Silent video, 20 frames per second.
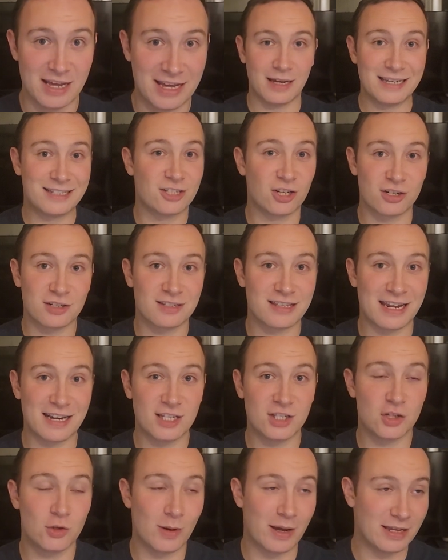It turns that
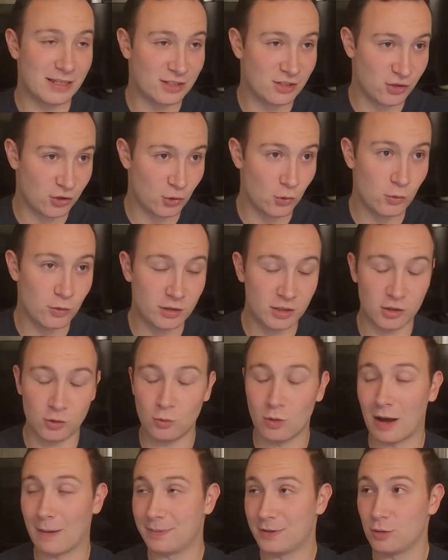into a 2
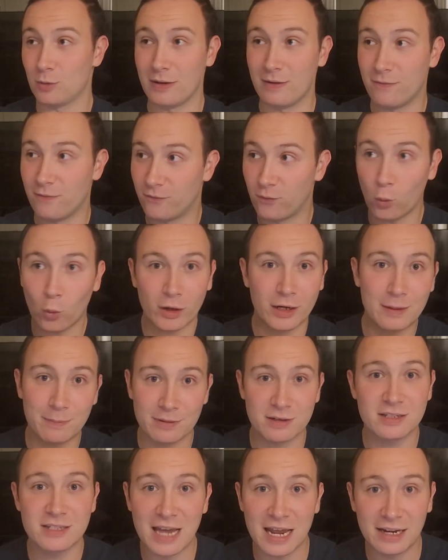to up to a
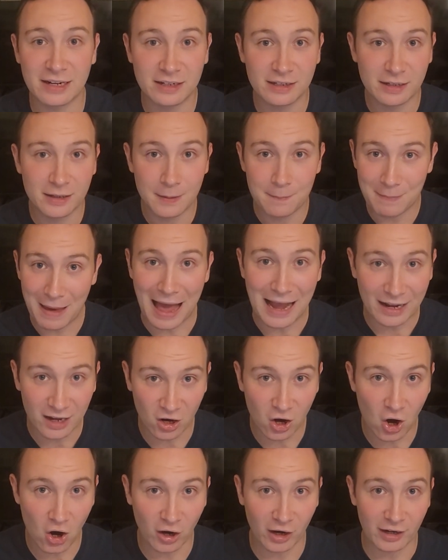40% back
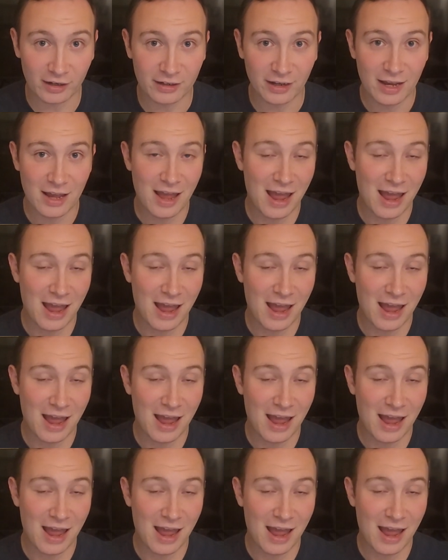card.